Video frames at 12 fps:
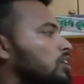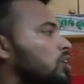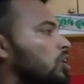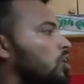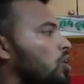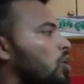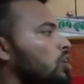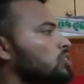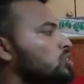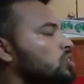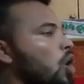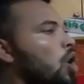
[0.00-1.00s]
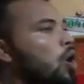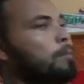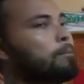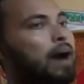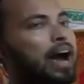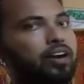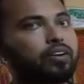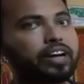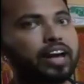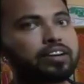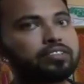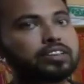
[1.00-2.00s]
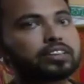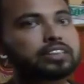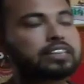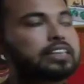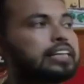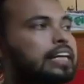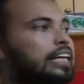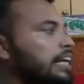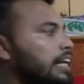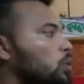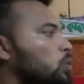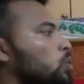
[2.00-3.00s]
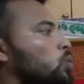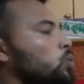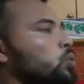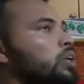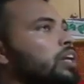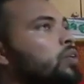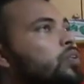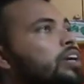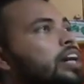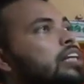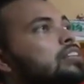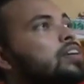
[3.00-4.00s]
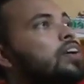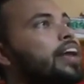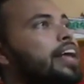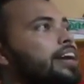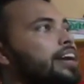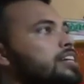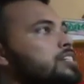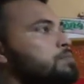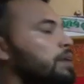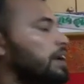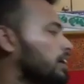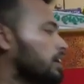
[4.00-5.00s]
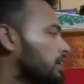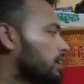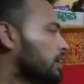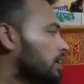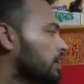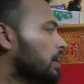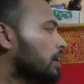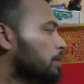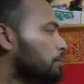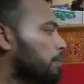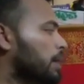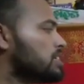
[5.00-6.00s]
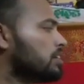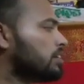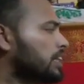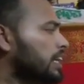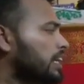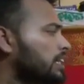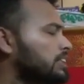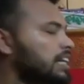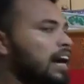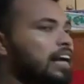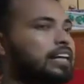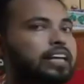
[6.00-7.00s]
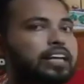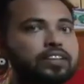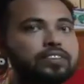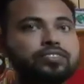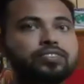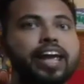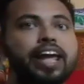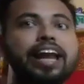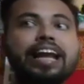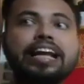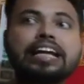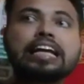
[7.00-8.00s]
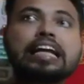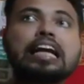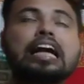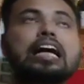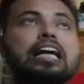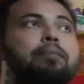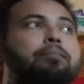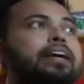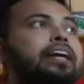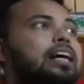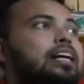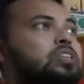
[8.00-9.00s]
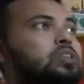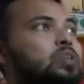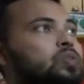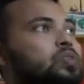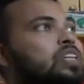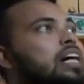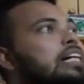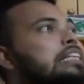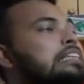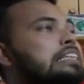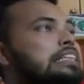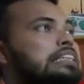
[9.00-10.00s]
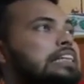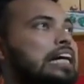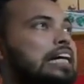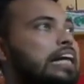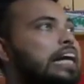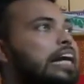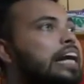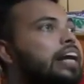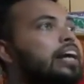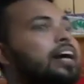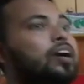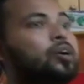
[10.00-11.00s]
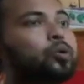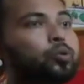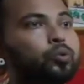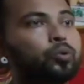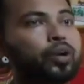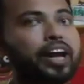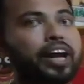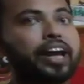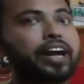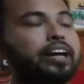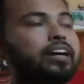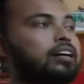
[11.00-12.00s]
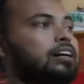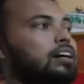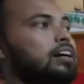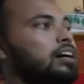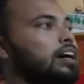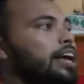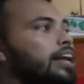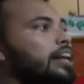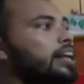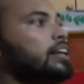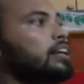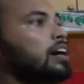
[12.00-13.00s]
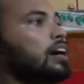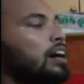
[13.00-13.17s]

The loss of biodiversity due to nutrition enrichment. The major thing is that if any chemical substance is added to any